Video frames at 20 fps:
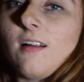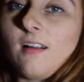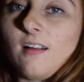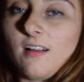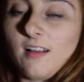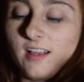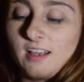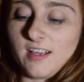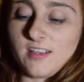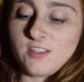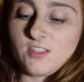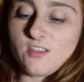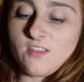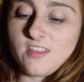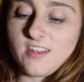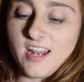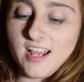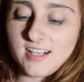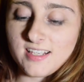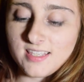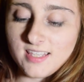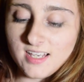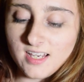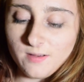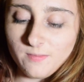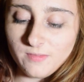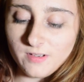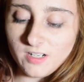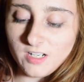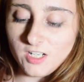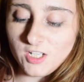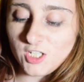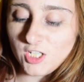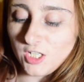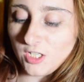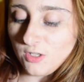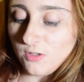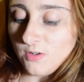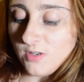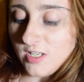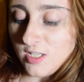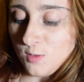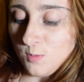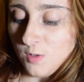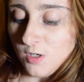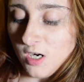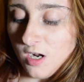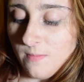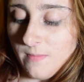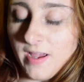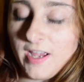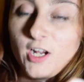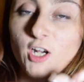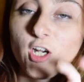Okay, so the next thing I'm going to do is put on my